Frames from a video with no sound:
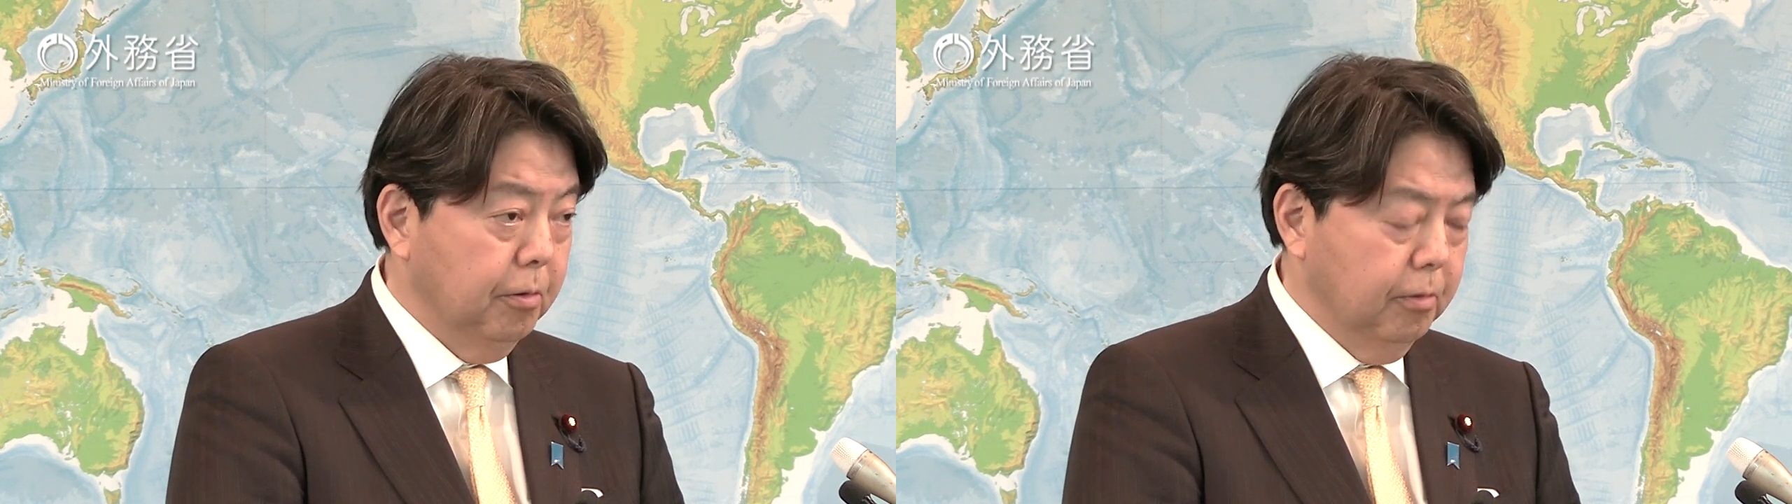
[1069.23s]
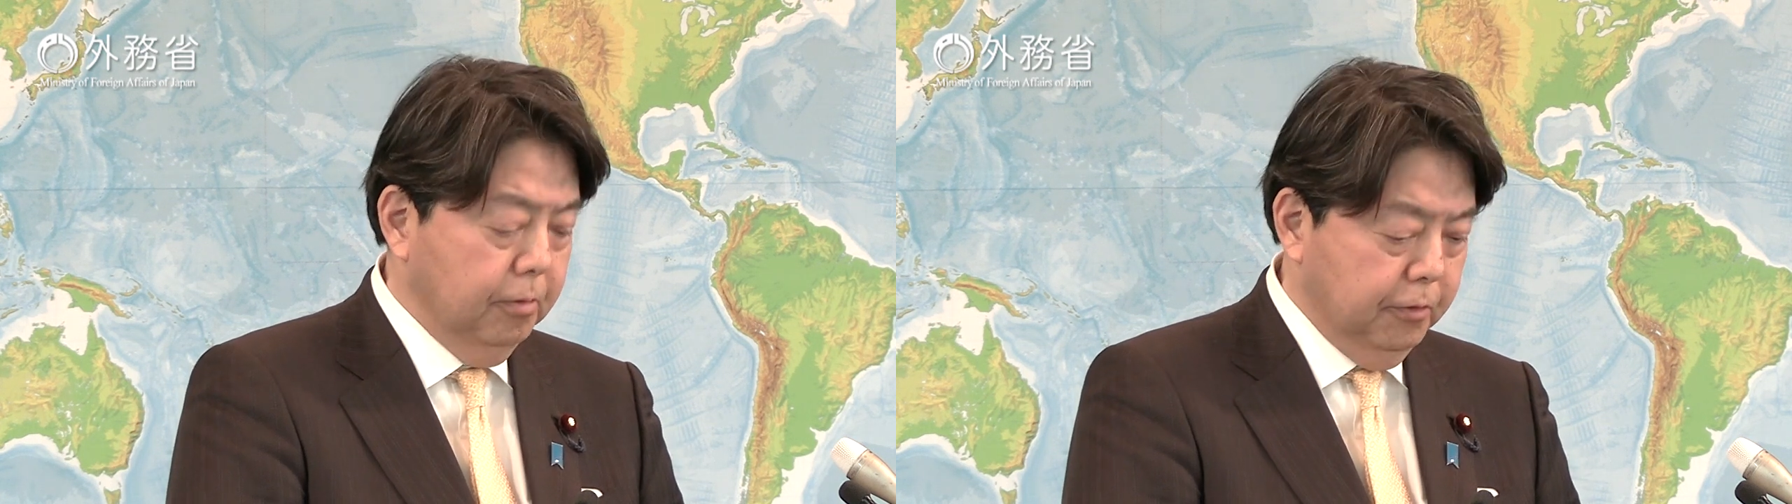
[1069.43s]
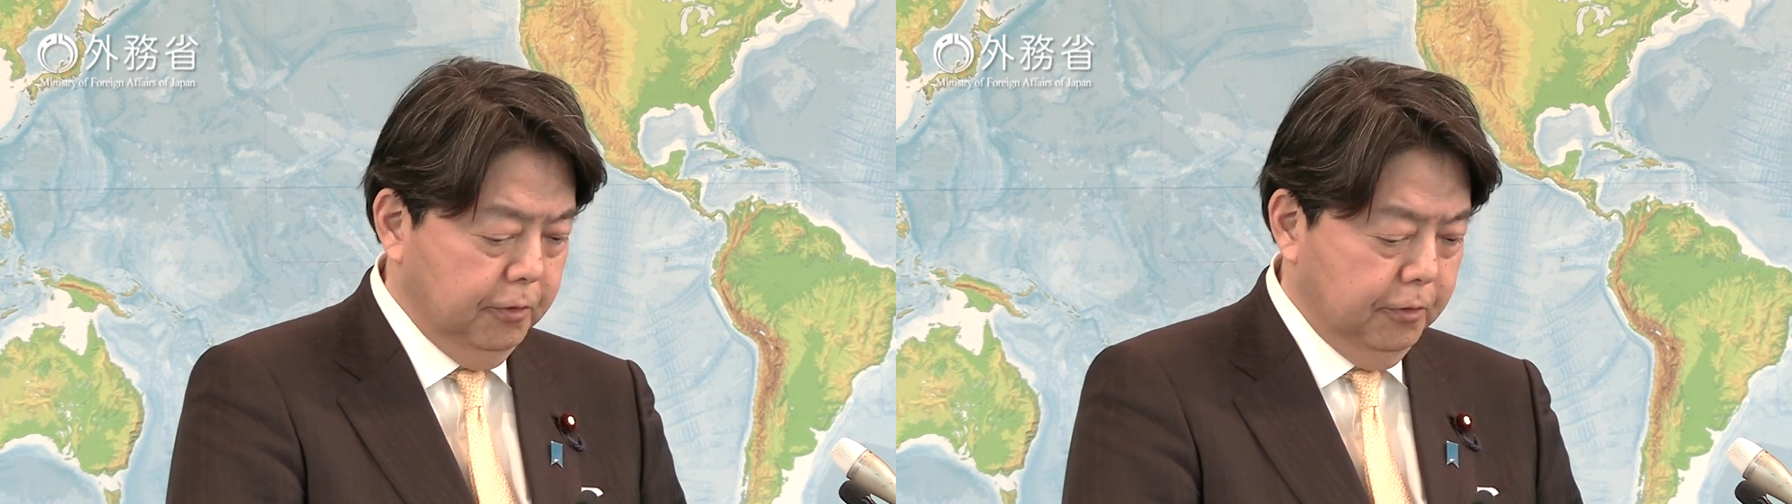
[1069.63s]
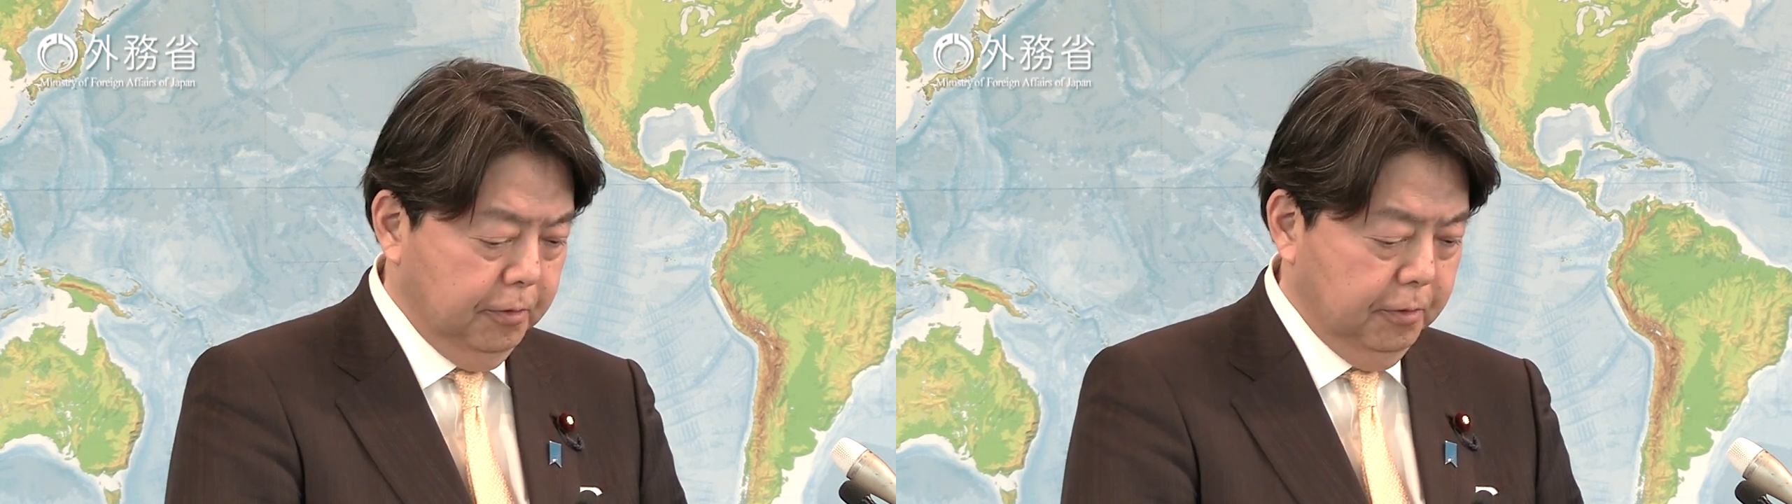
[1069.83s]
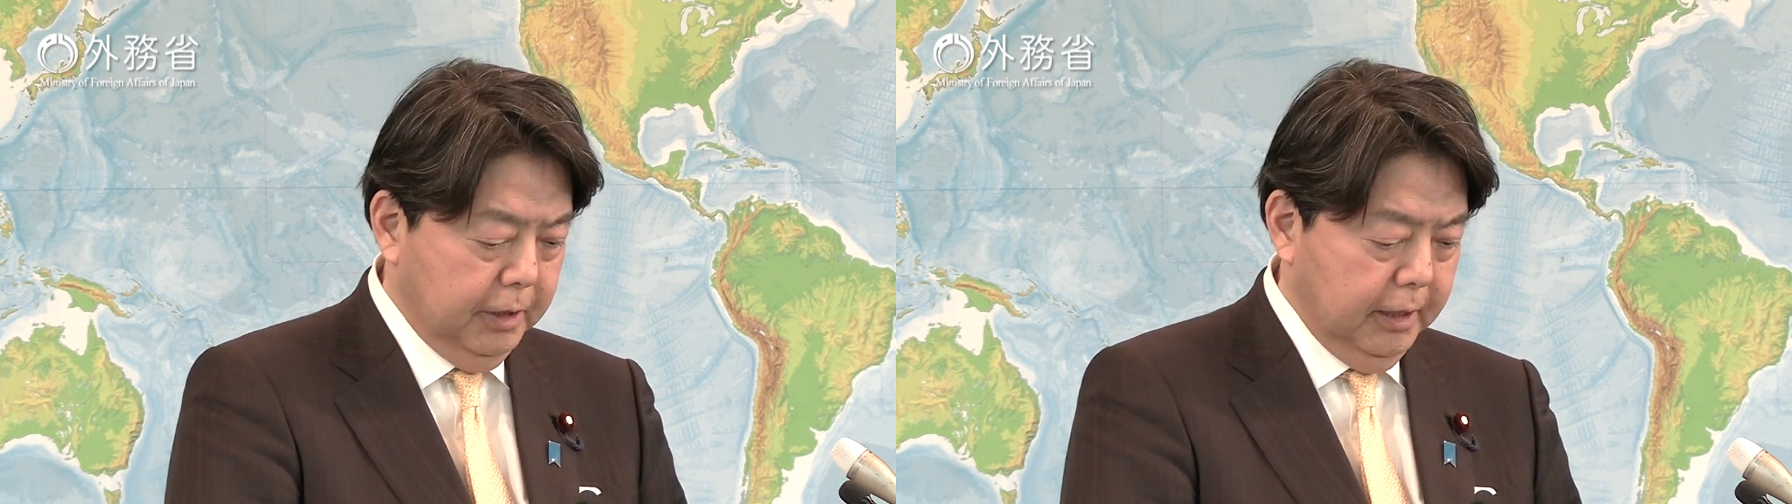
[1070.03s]
and
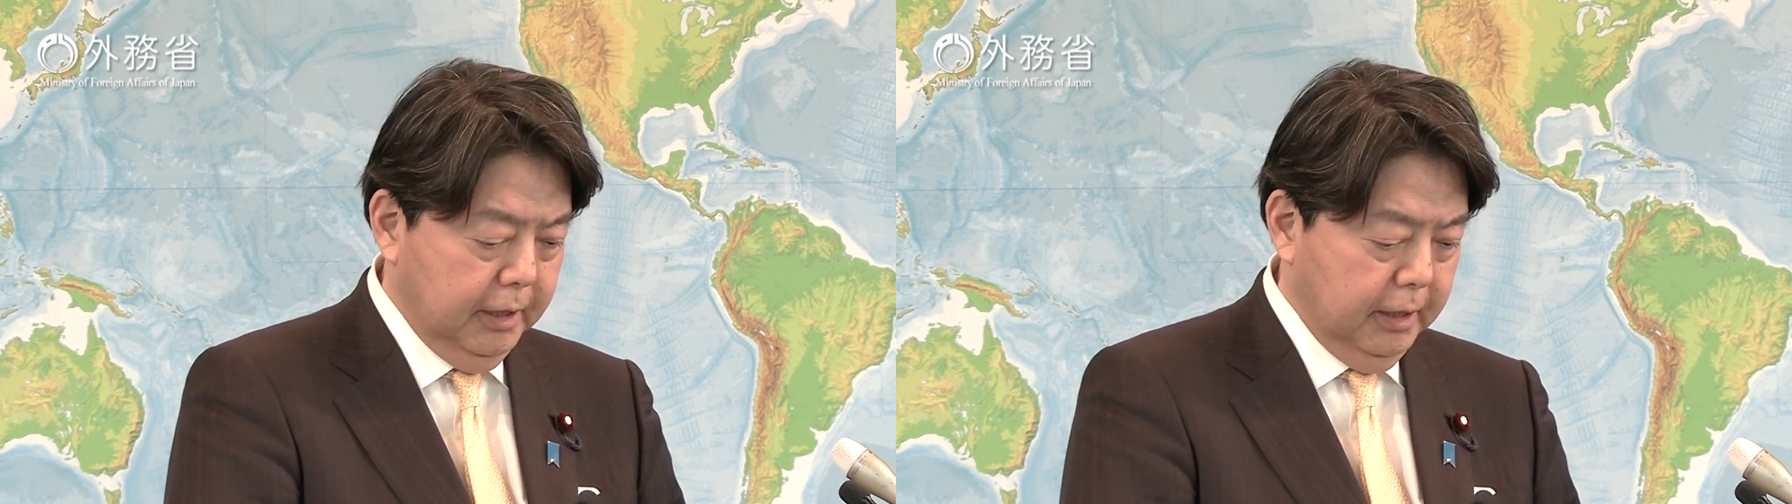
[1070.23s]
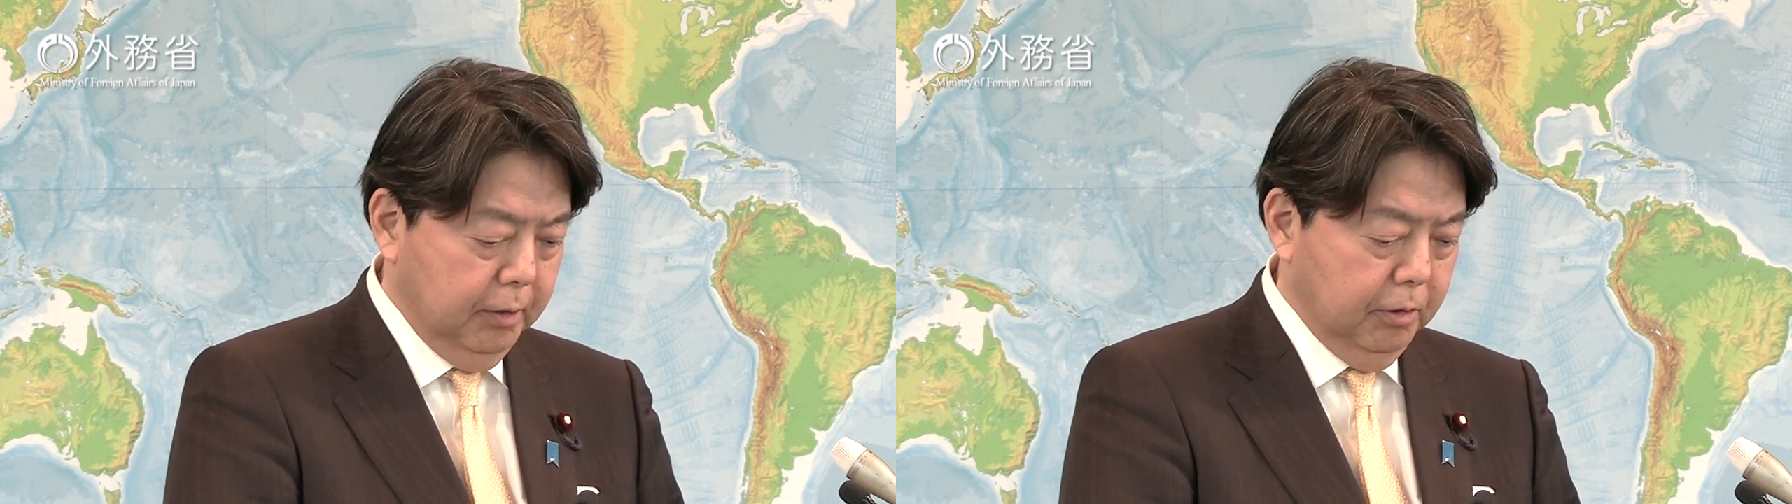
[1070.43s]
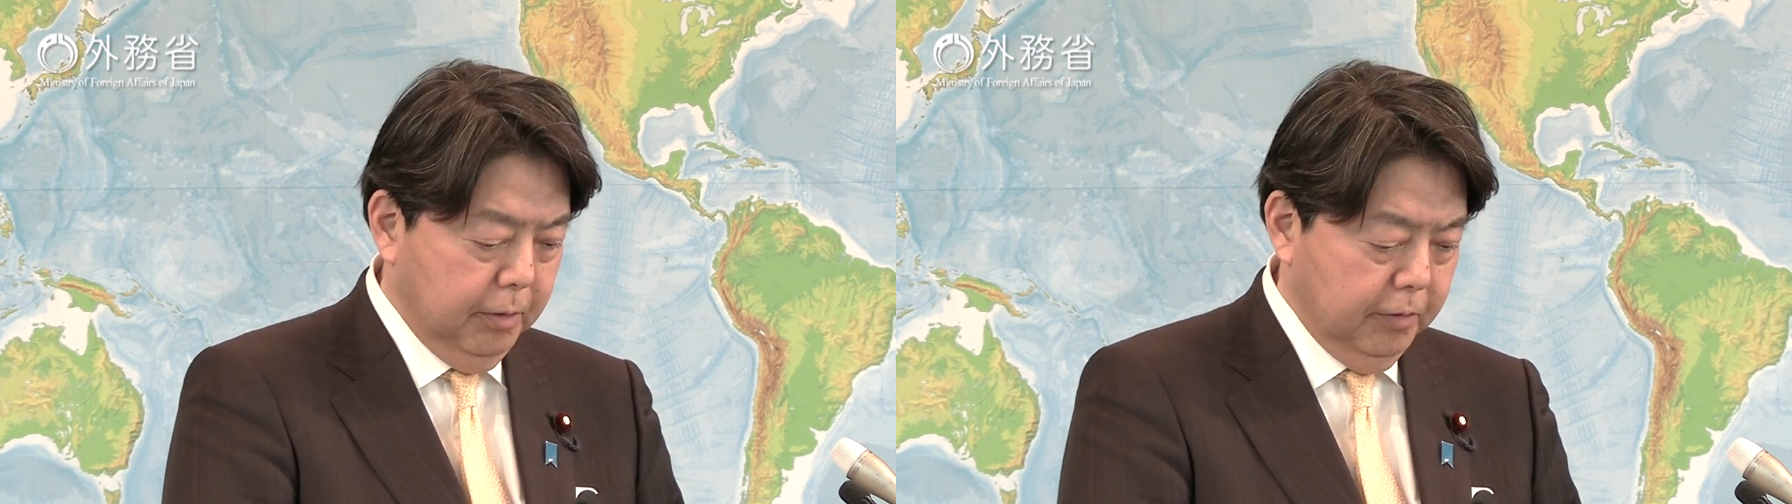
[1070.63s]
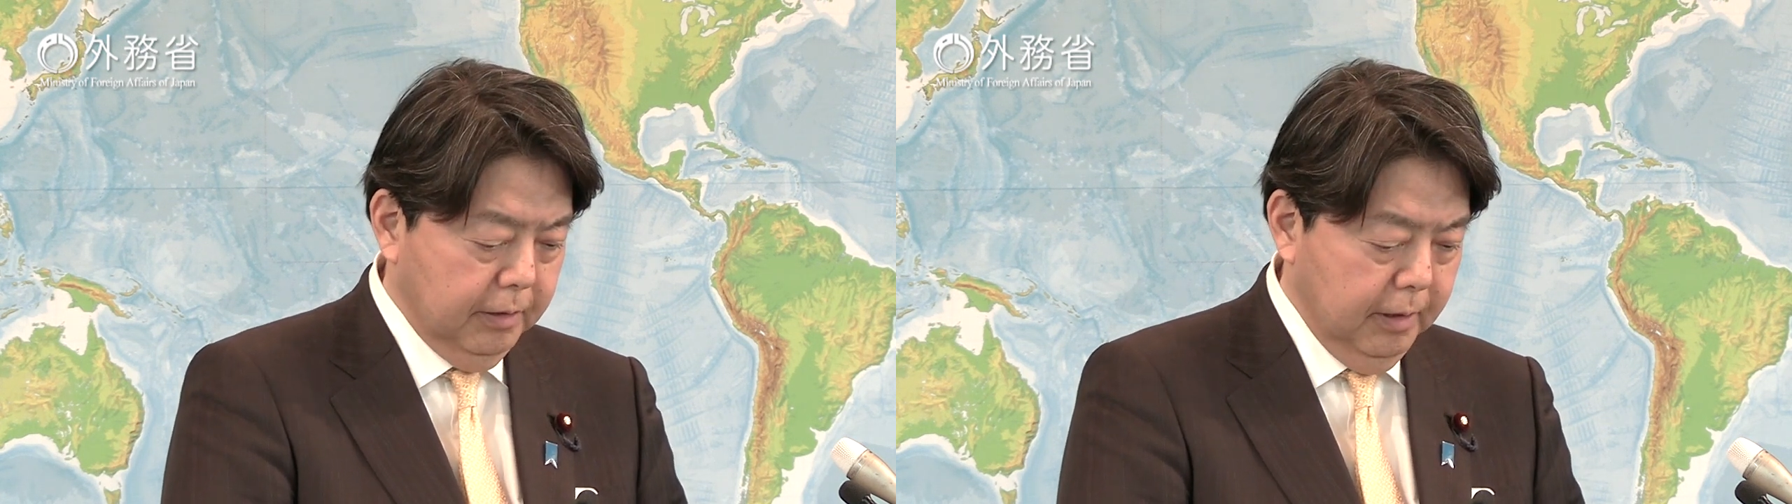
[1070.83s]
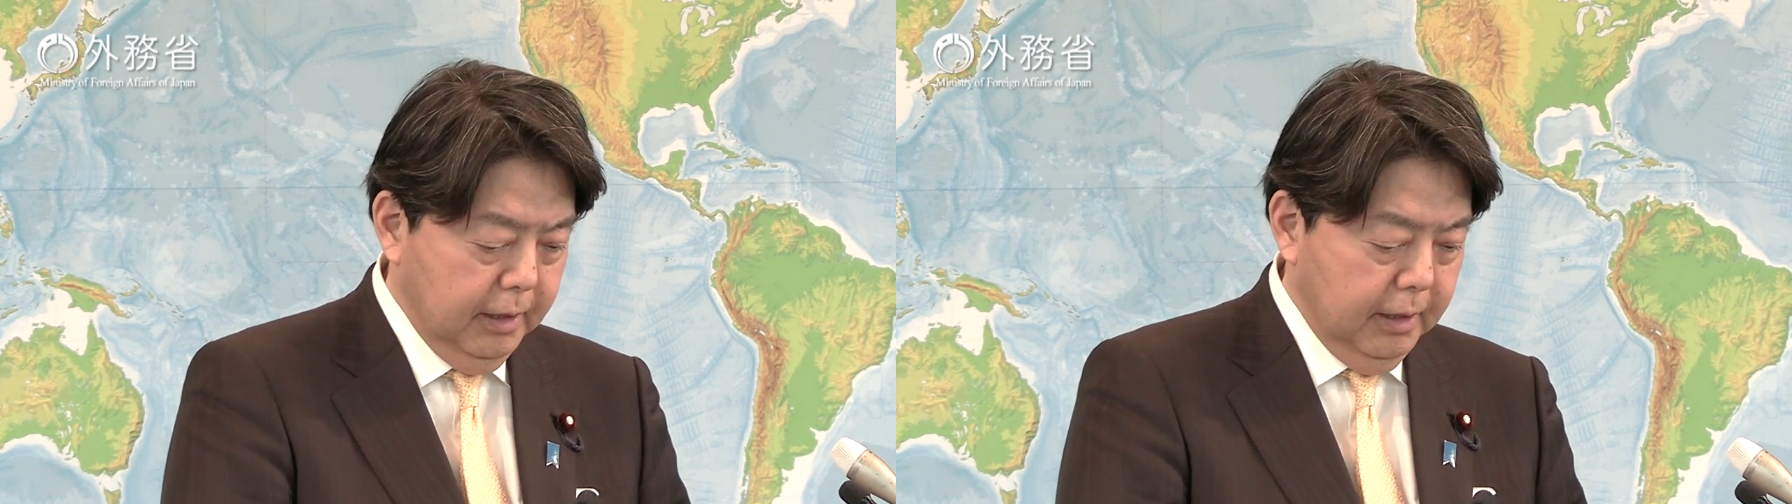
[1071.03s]
conducted the
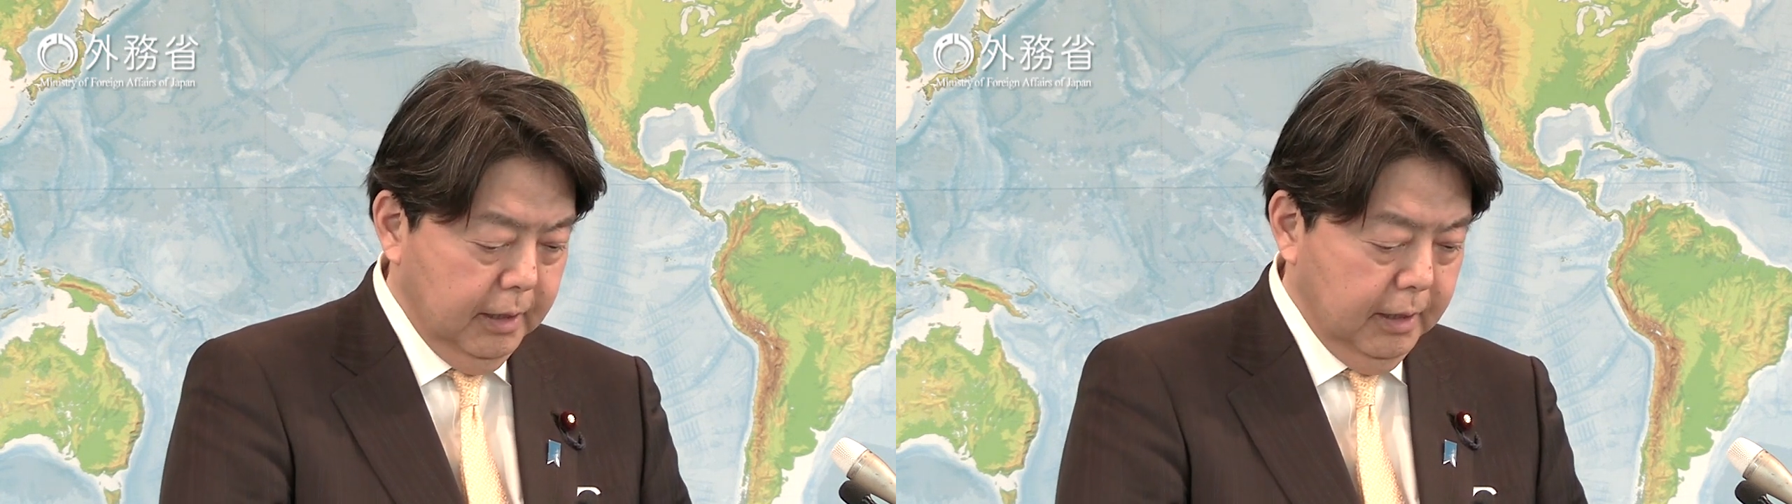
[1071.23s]
sampling